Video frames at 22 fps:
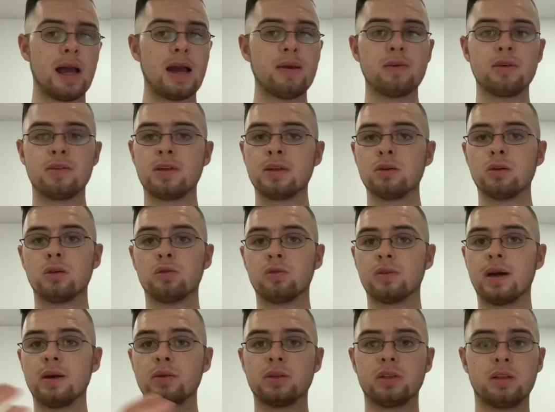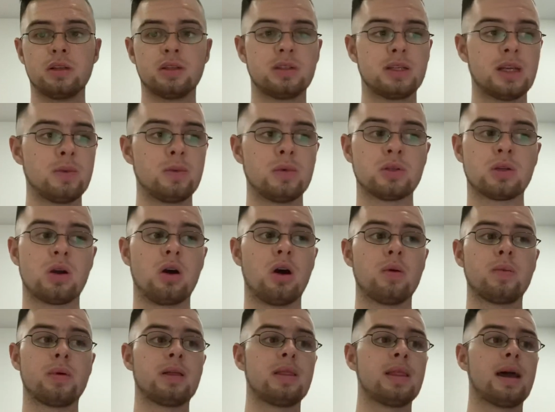Everything all round in the team has got
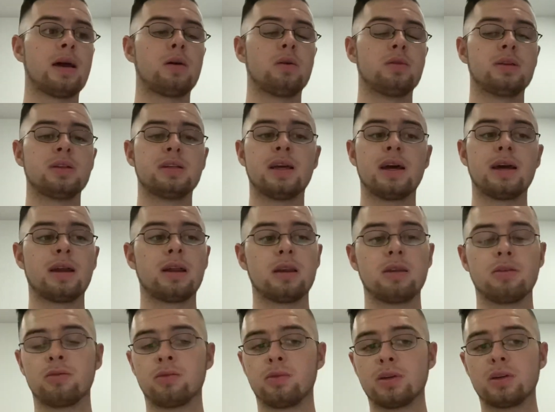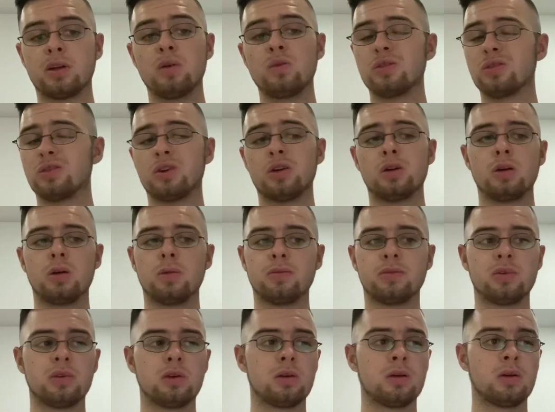to be there on the day. And if we don't turn up
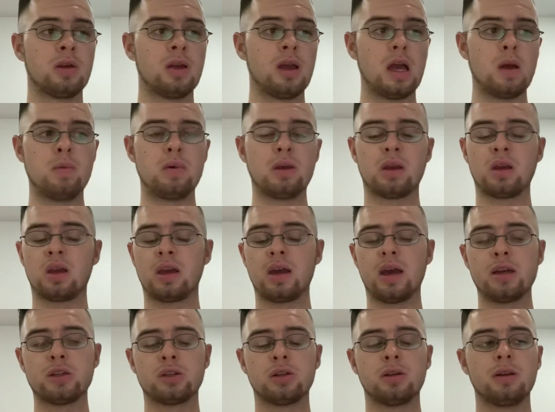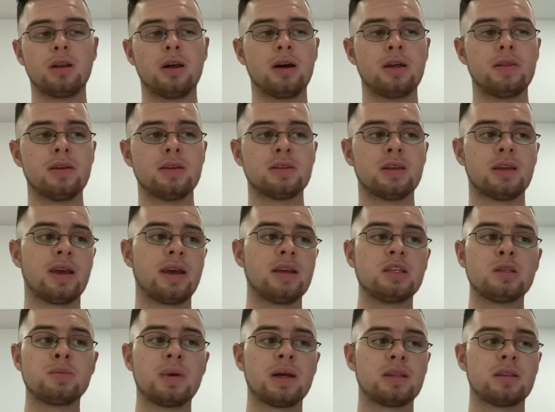for a big occasion like this
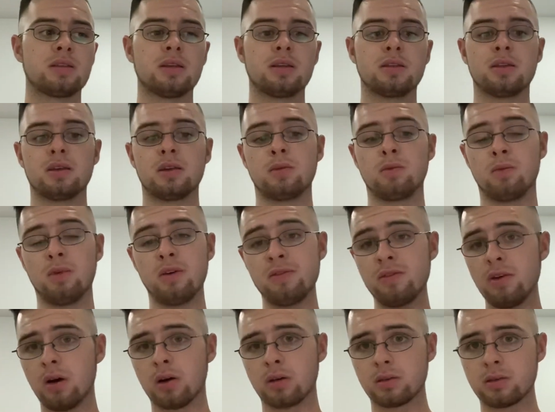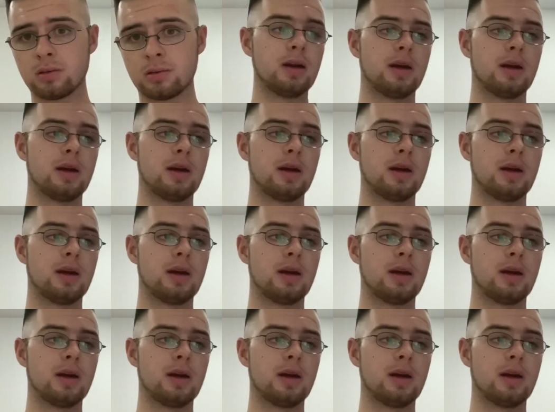against Man City, we're fucked.